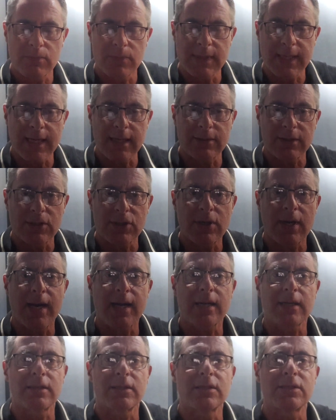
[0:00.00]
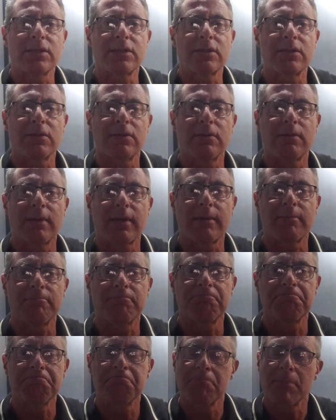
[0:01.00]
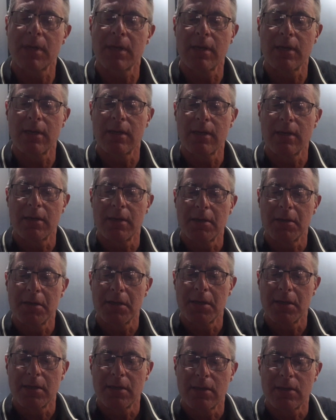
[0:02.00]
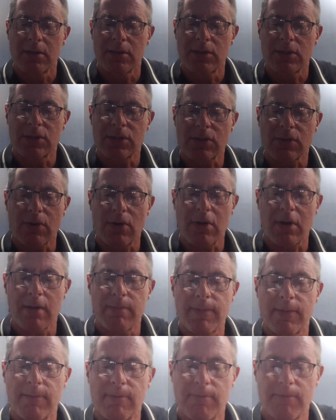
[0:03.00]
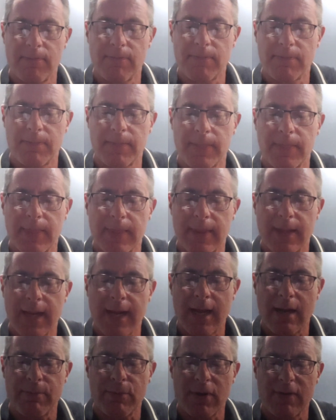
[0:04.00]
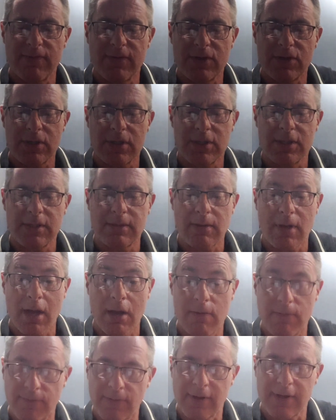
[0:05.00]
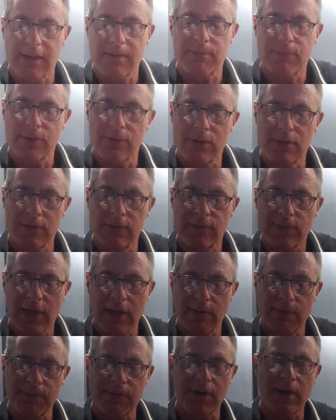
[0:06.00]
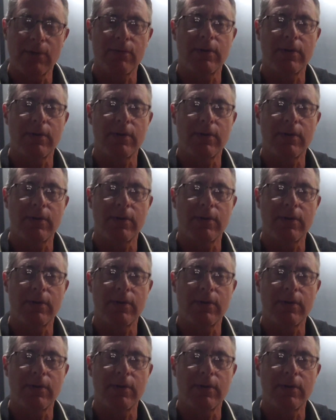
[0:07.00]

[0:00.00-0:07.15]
down the track, just to um, describe how my vision is hopefully improved. Hopefully I